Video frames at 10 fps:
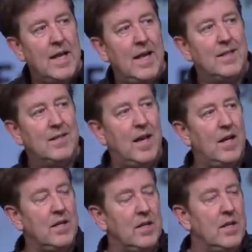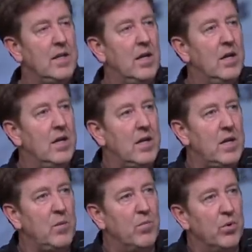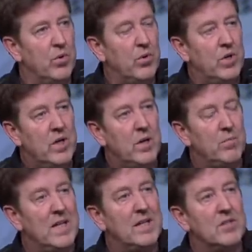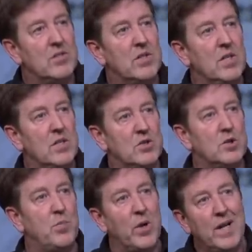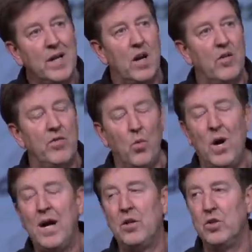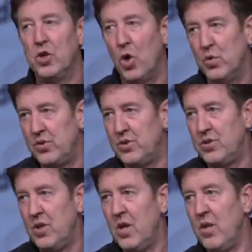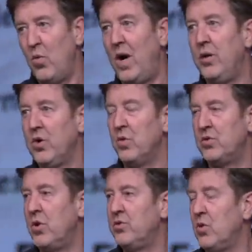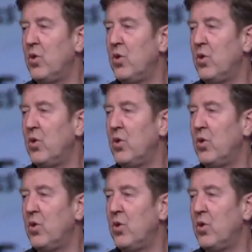En Gedi in Hebrew means the spring of the wild goats. The wild goat's also